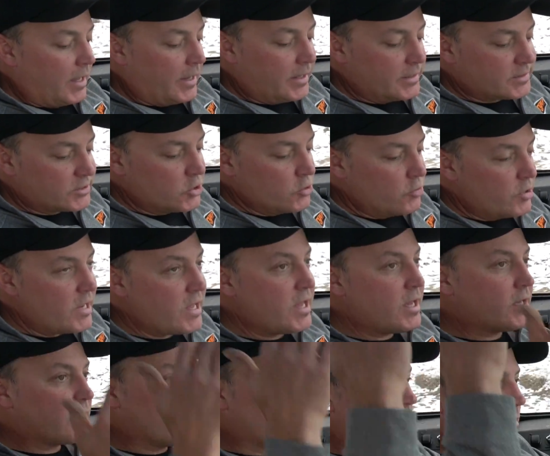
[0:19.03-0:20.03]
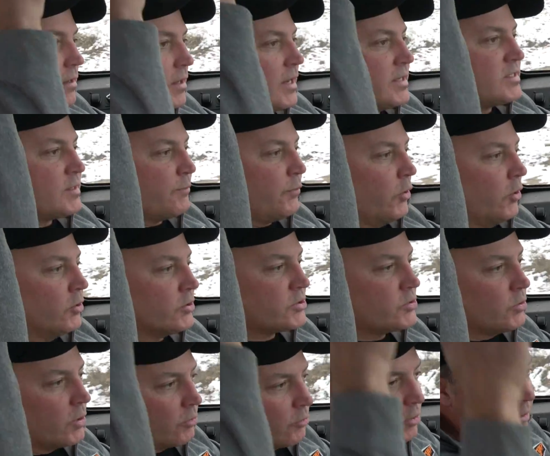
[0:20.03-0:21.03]
And it's unique, as
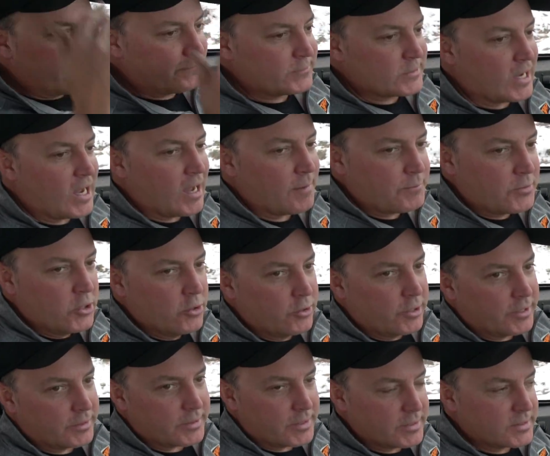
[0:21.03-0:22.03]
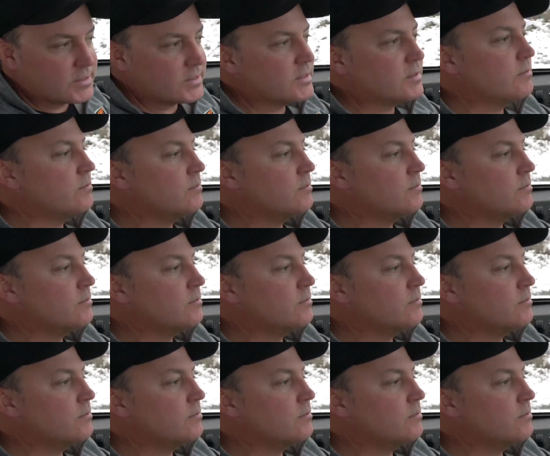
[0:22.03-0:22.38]
opposed to a rooftop unit that's